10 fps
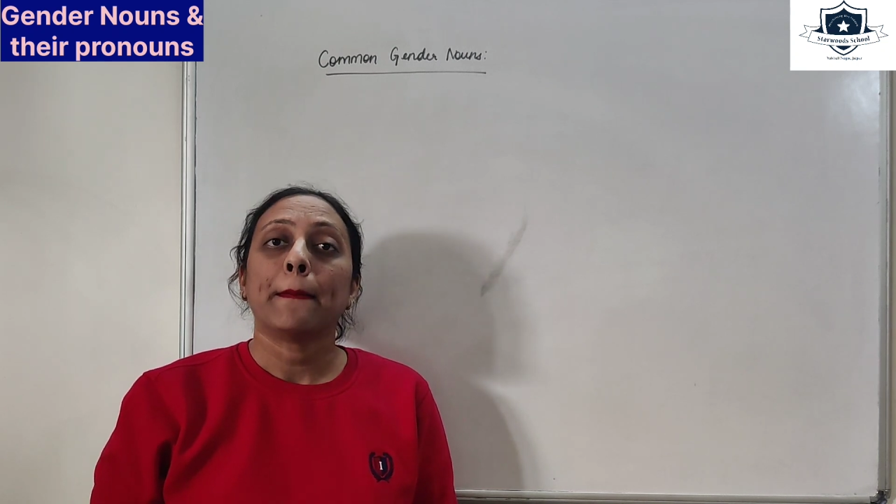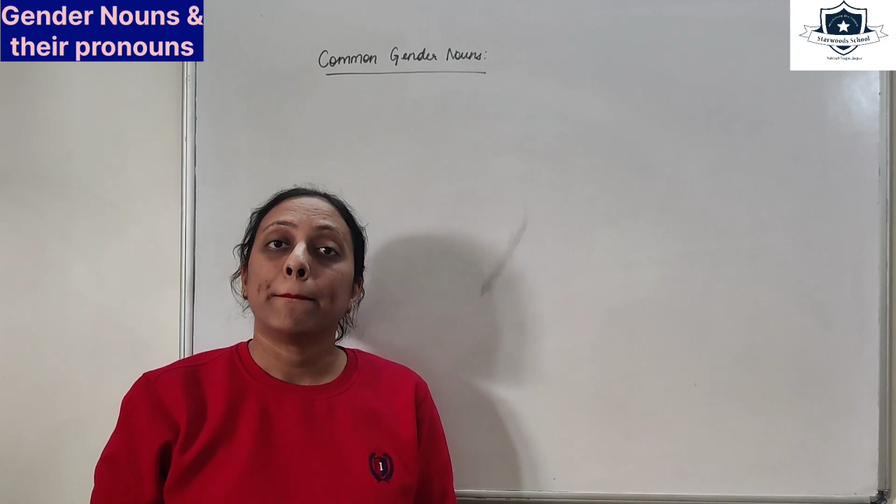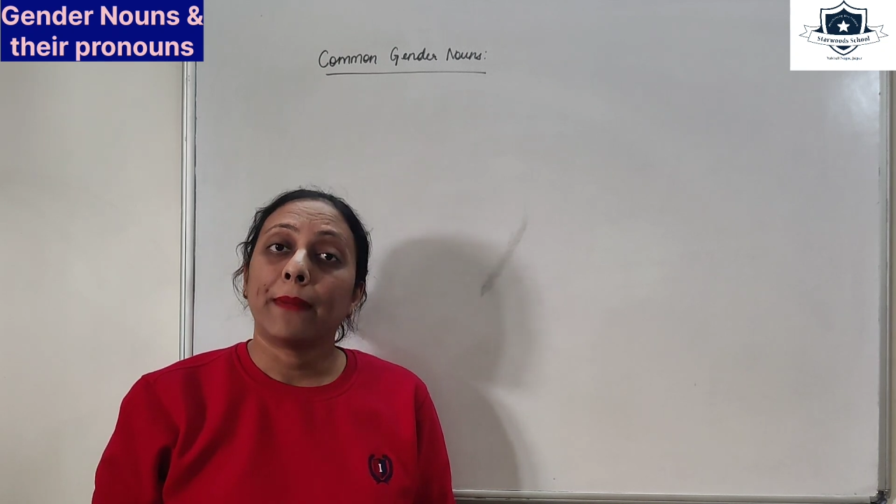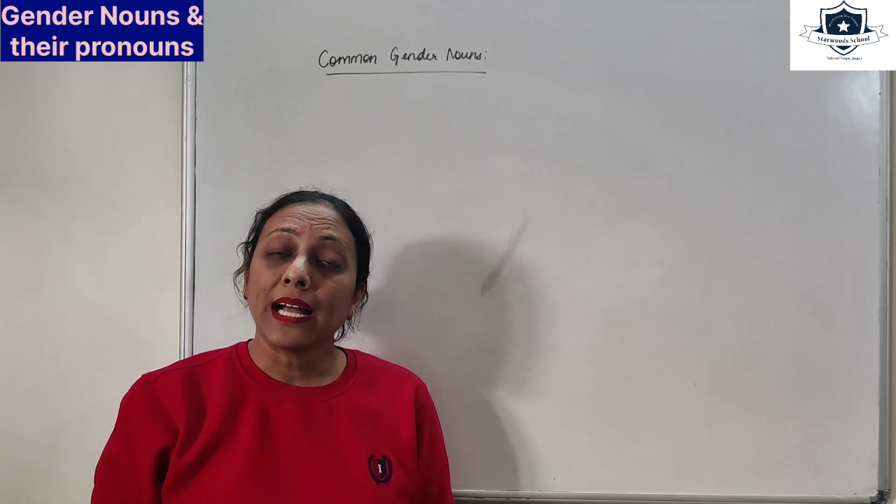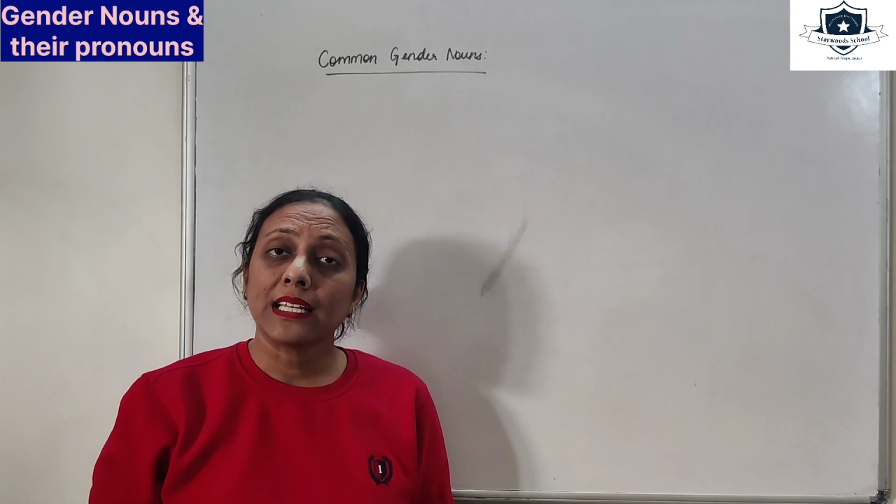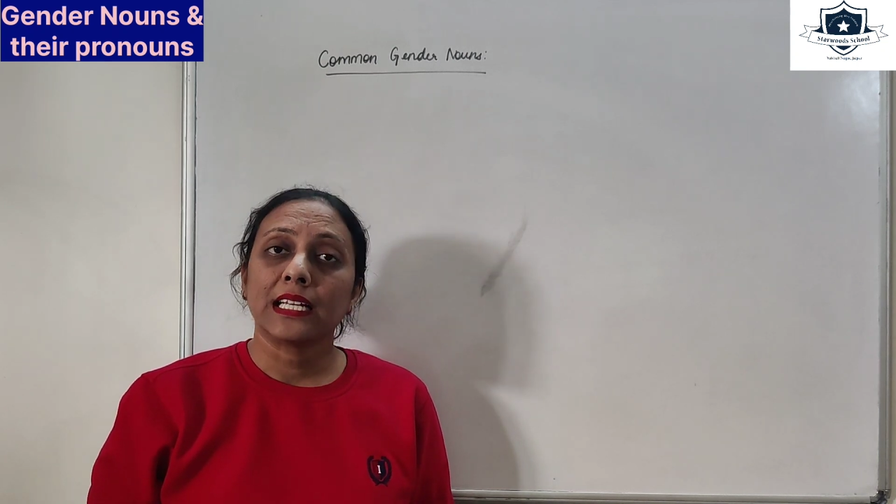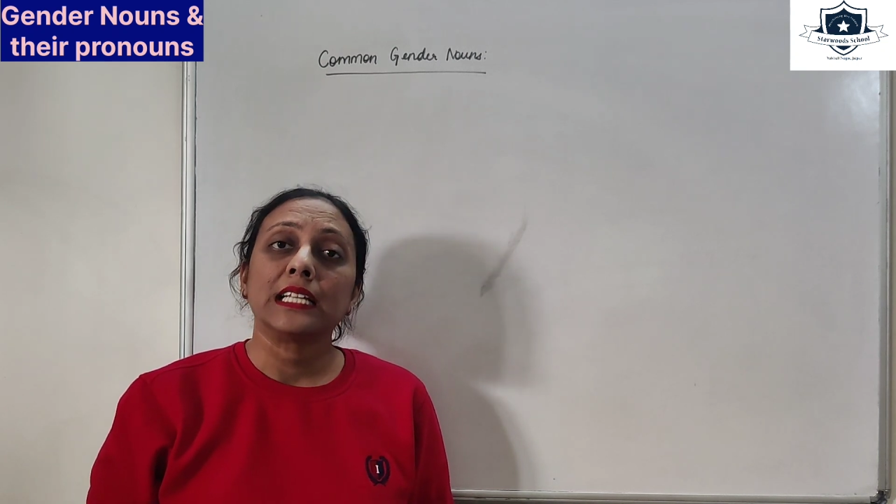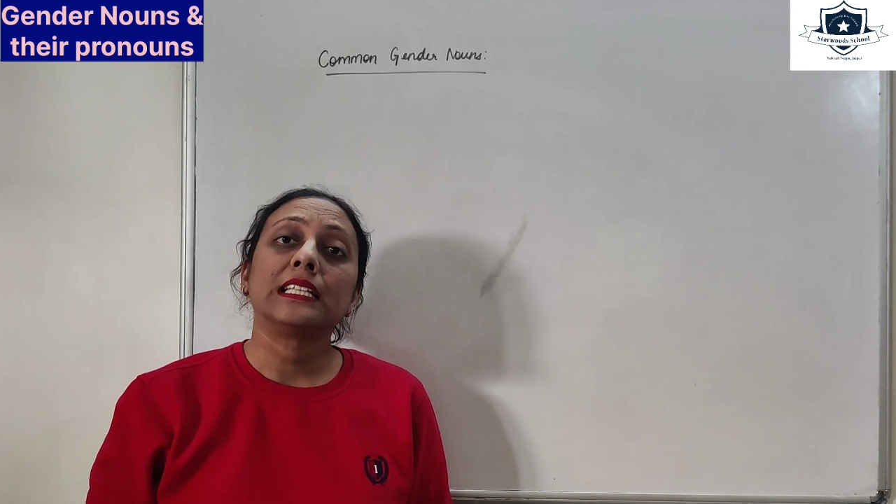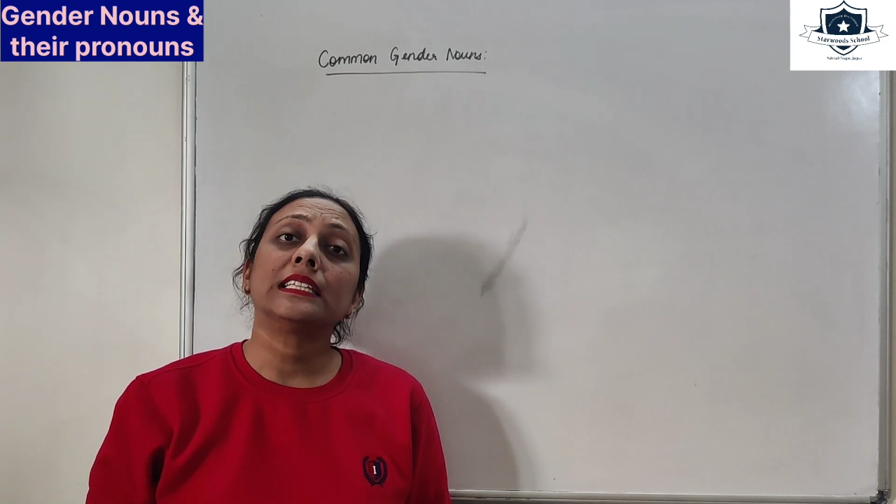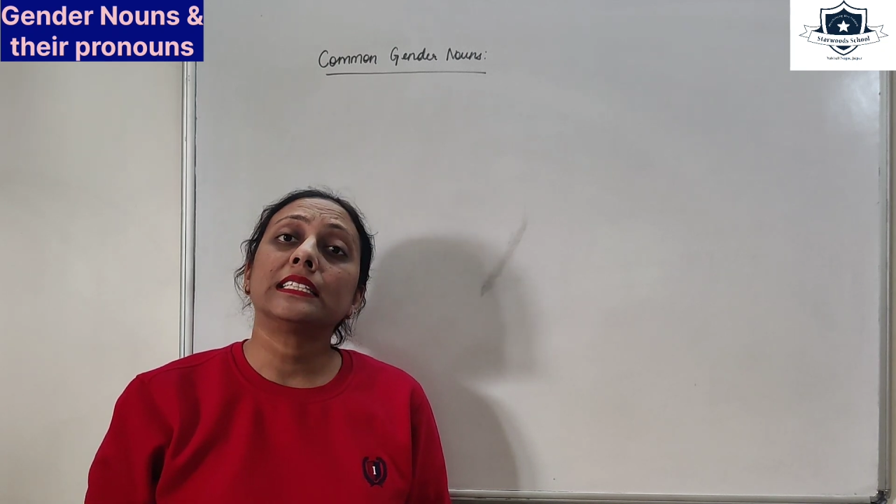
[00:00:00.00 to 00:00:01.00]
But
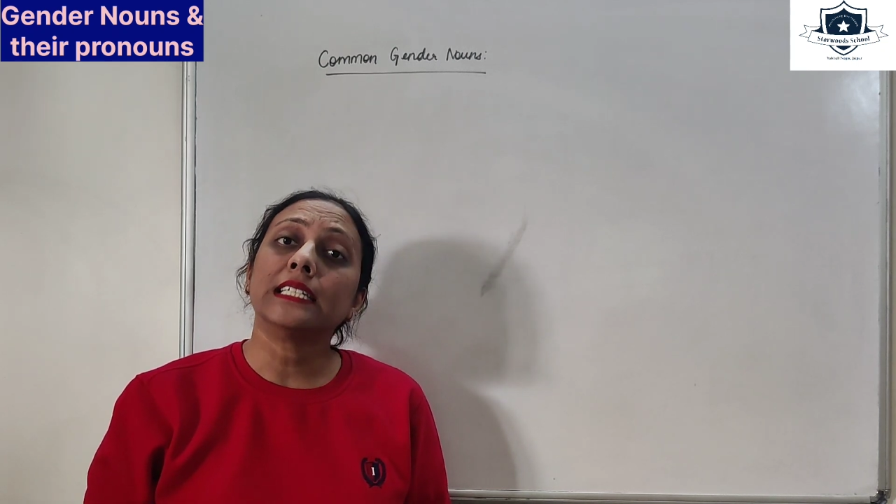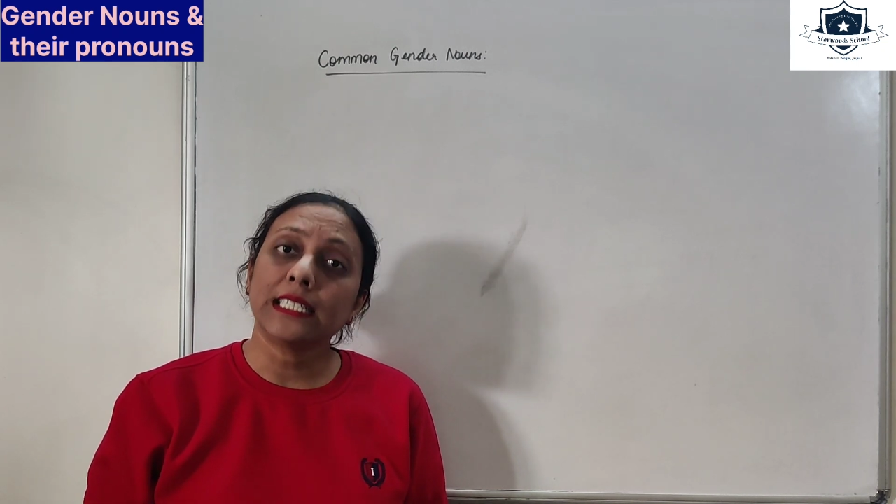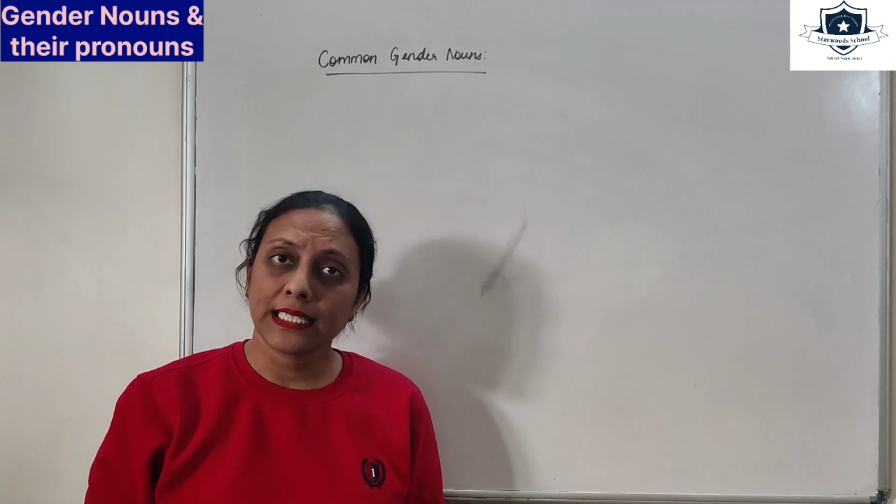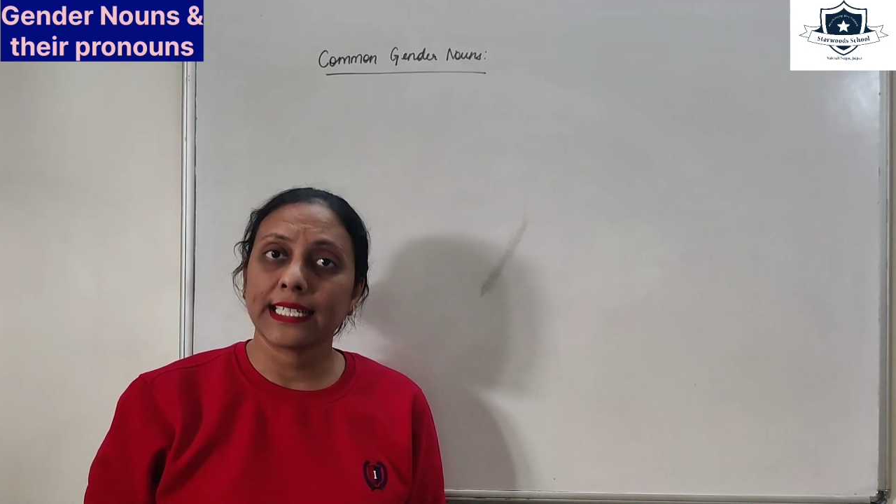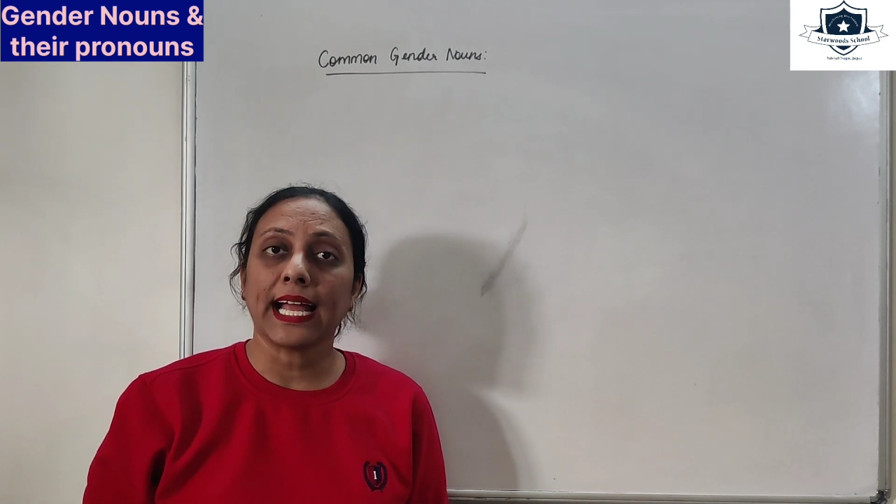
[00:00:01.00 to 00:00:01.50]
the third